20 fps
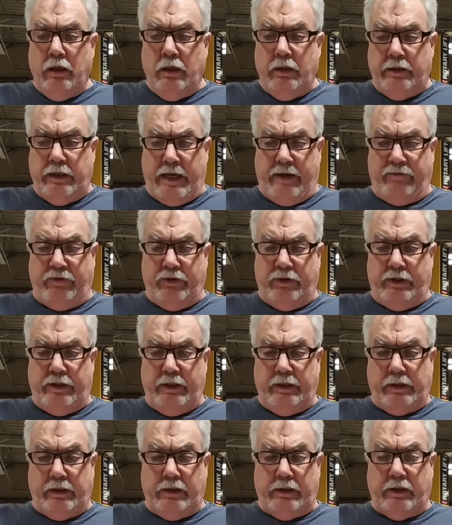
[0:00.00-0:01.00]
It's after
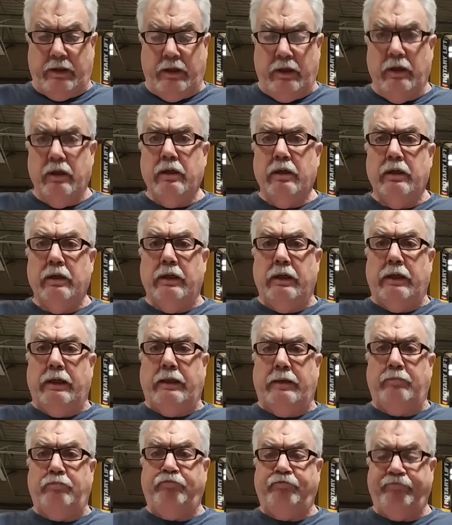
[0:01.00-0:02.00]
6.
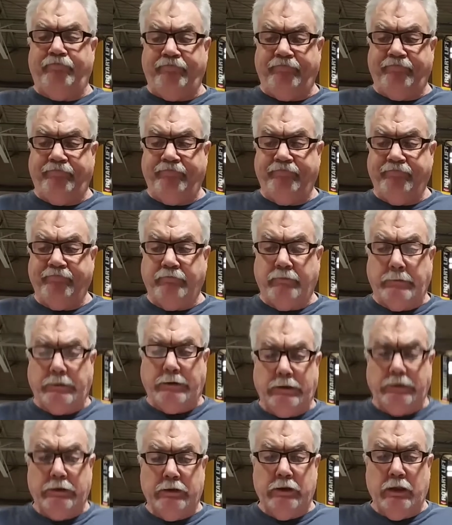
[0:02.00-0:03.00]
Um,
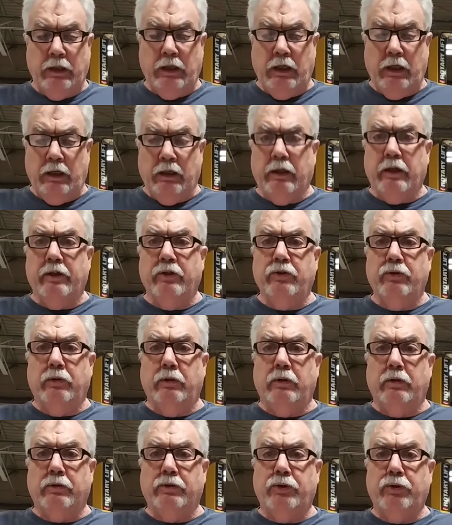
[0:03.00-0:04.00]
Gonna do a
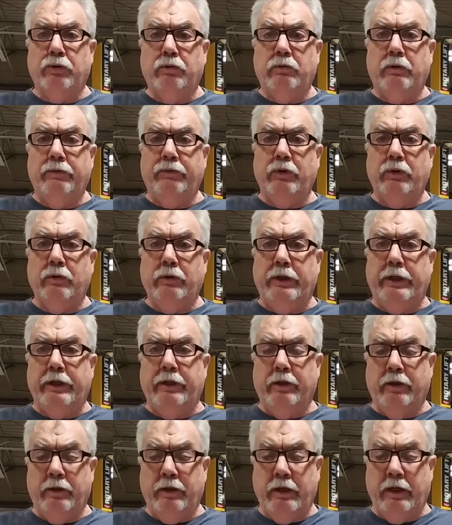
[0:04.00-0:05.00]
little tool review
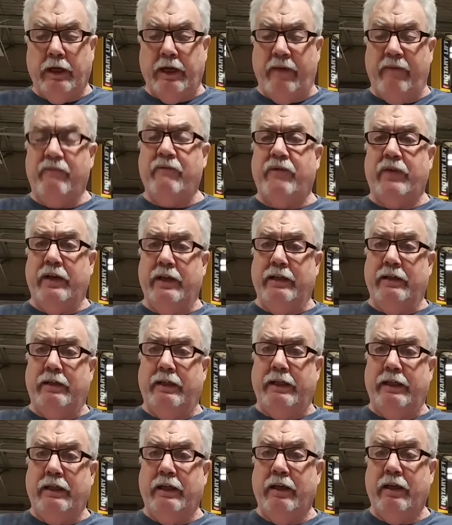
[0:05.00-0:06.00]
here. I
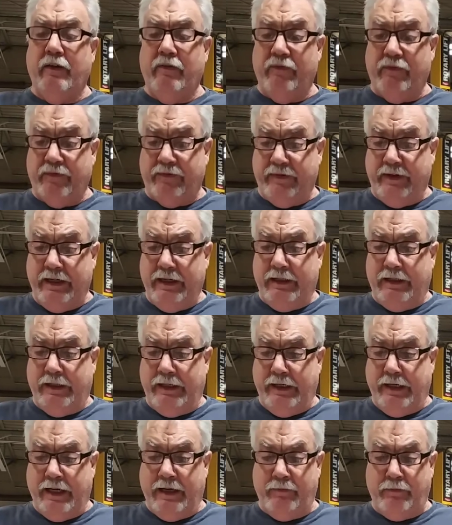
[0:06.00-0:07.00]
finally
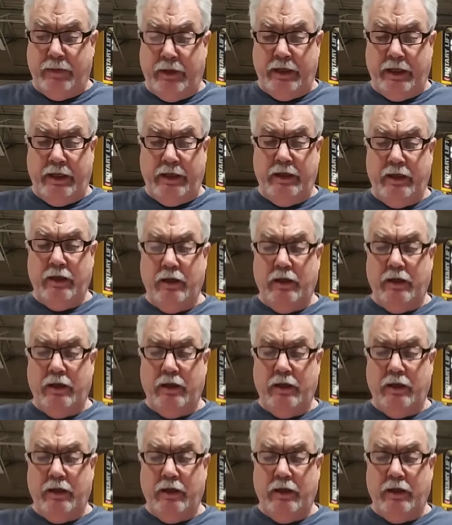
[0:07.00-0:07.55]
got my